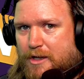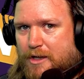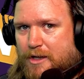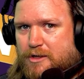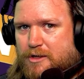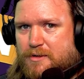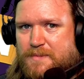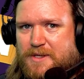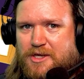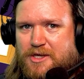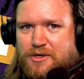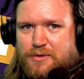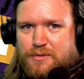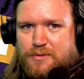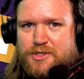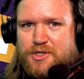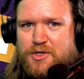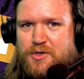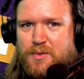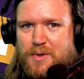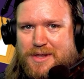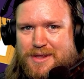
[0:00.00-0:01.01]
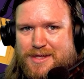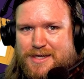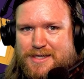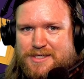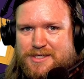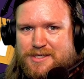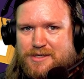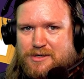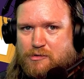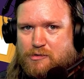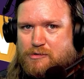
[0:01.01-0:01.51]
you to
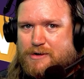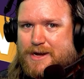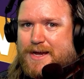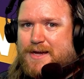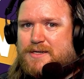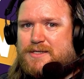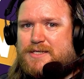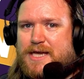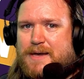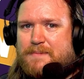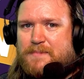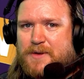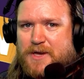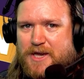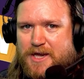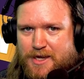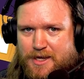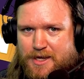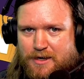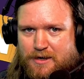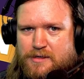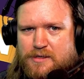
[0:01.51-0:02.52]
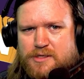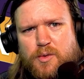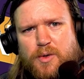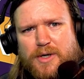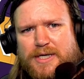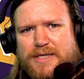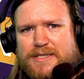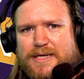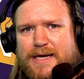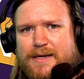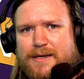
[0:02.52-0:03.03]
this grand campaign. So
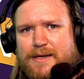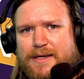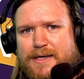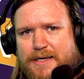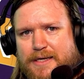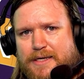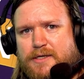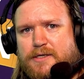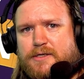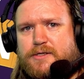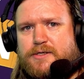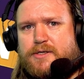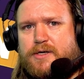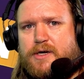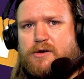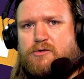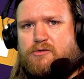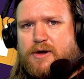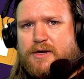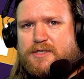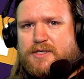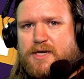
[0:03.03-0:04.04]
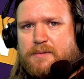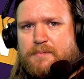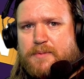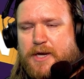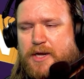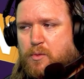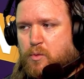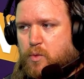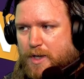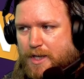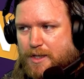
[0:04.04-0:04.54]
what exactly is a grand
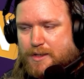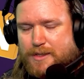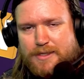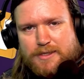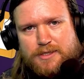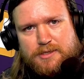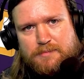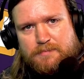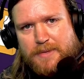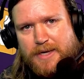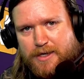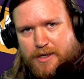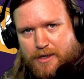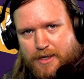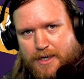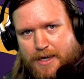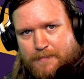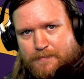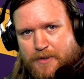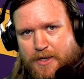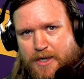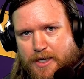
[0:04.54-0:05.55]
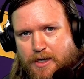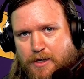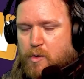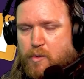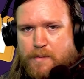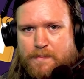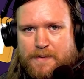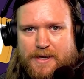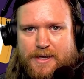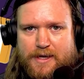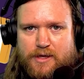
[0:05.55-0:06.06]
campaign? Well, it's a mega campaign where we play